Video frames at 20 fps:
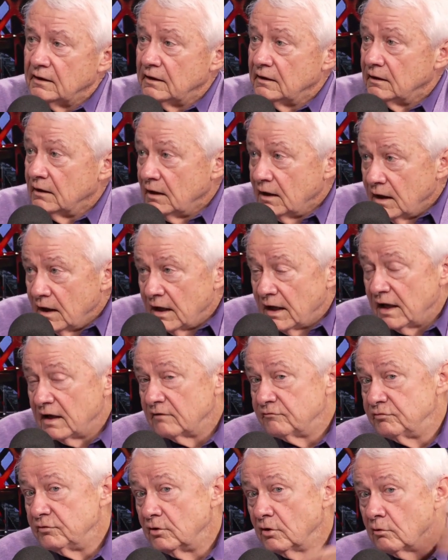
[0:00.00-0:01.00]
And
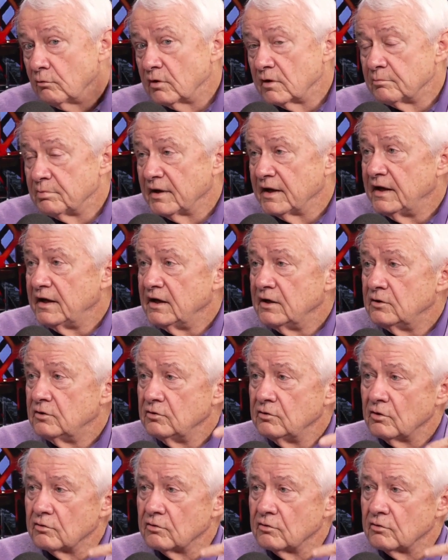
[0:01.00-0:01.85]
if you don't want to play 82,